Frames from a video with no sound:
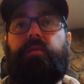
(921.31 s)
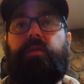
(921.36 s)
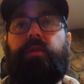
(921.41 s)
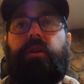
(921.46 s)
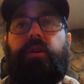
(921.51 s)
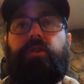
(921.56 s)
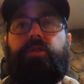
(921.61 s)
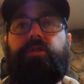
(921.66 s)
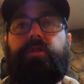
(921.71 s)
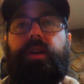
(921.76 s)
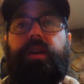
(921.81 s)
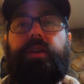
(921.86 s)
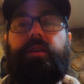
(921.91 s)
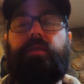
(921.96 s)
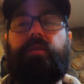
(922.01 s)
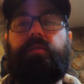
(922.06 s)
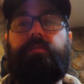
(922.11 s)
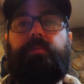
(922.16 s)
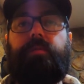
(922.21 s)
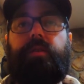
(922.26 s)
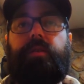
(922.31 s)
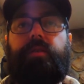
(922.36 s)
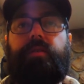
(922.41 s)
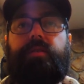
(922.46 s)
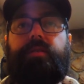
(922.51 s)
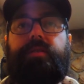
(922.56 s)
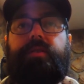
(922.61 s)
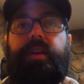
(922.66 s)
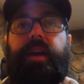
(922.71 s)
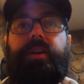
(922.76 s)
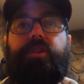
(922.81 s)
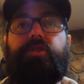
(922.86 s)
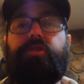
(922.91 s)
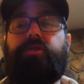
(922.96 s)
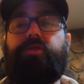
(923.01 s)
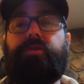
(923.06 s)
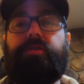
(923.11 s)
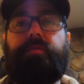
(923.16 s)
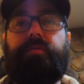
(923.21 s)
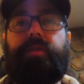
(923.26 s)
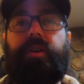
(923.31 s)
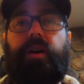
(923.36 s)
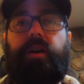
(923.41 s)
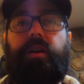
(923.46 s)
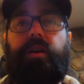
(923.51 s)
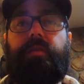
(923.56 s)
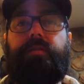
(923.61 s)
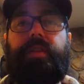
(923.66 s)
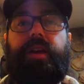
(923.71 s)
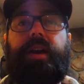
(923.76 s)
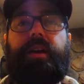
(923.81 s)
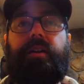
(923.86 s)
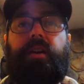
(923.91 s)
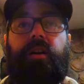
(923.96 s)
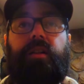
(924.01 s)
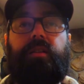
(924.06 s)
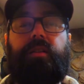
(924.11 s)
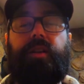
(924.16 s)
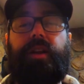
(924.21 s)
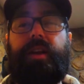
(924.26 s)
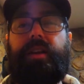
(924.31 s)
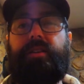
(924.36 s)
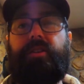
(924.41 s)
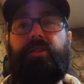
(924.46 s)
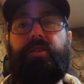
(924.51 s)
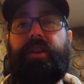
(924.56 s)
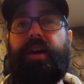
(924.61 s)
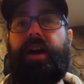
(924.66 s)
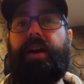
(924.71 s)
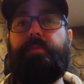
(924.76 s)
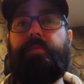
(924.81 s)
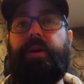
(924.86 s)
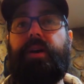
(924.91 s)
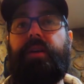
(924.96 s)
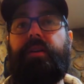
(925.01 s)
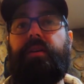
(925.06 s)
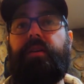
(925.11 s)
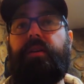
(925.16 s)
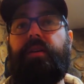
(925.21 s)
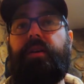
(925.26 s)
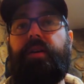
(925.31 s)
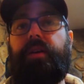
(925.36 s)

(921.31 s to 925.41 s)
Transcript: large like sections of that color in your dye bed.